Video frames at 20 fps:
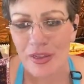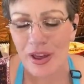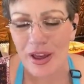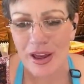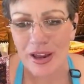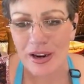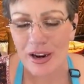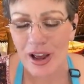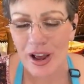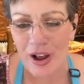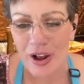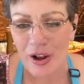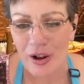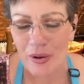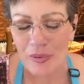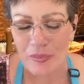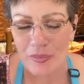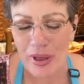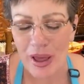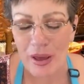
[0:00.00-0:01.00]
that,
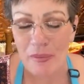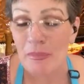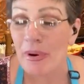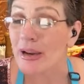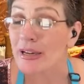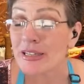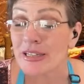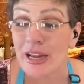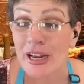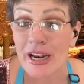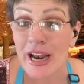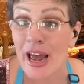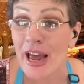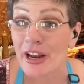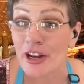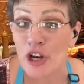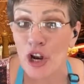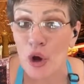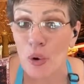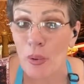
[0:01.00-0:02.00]
and my son
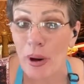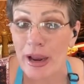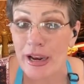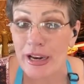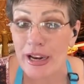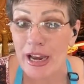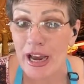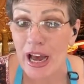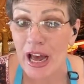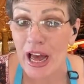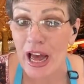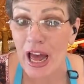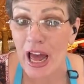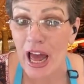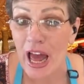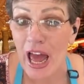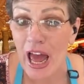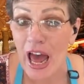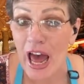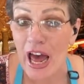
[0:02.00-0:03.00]
had no idea.
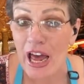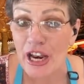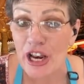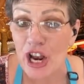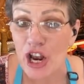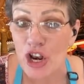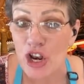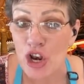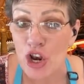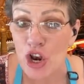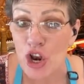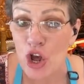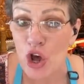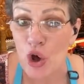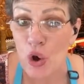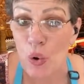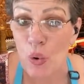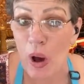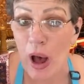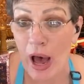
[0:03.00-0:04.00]
Had
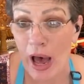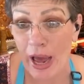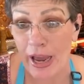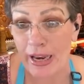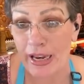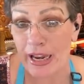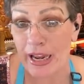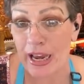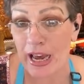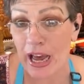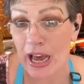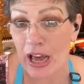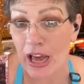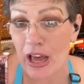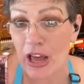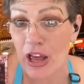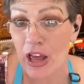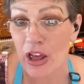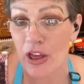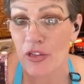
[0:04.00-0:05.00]
no
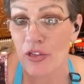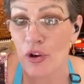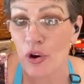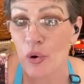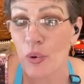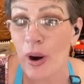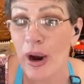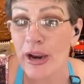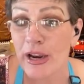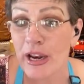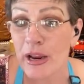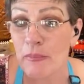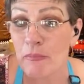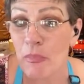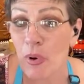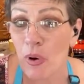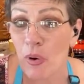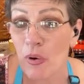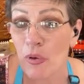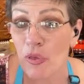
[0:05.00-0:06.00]
idea. The
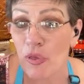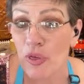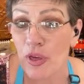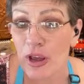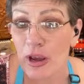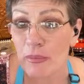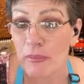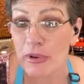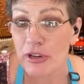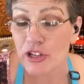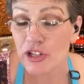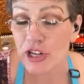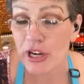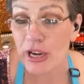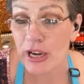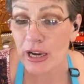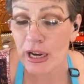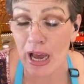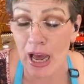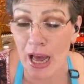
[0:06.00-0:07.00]
grinding bowl
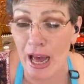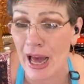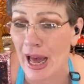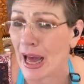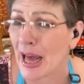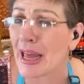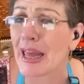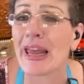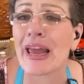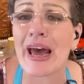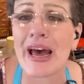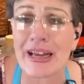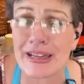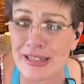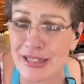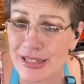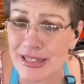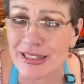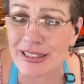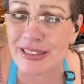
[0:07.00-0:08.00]
thingamajig. Yes.